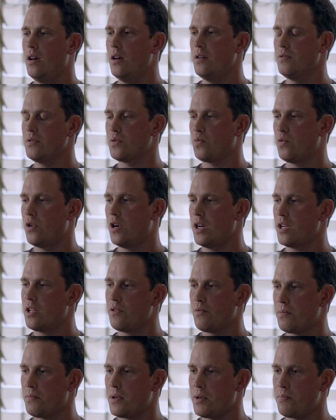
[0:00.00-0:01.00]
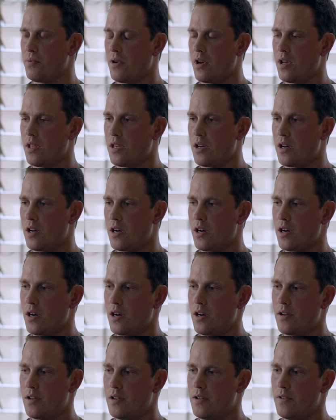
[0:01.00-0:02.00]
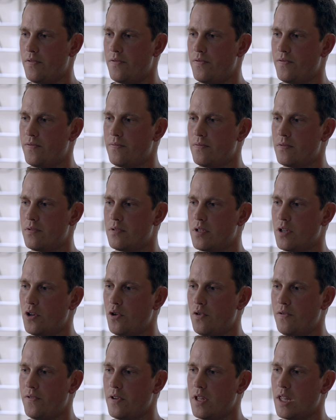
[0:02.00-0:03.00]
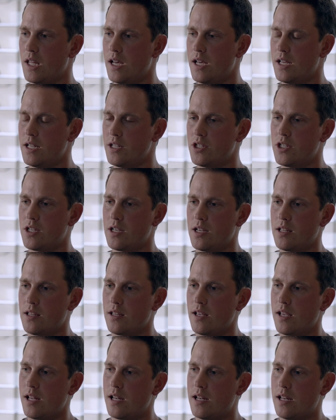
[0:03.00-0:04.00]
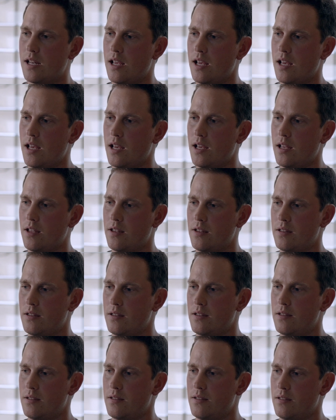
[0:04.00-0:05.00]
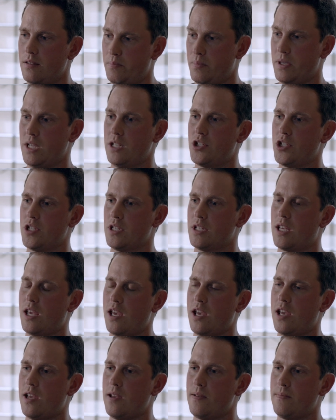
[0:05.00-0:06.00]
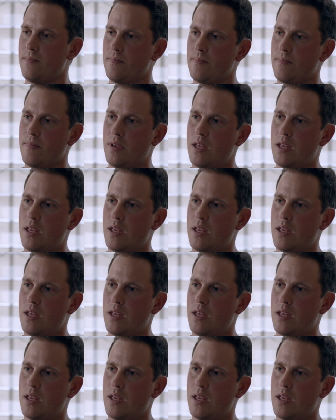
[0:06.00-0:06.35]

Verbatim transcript: I was walking with my brother to go for lunch and then uh, the pictures came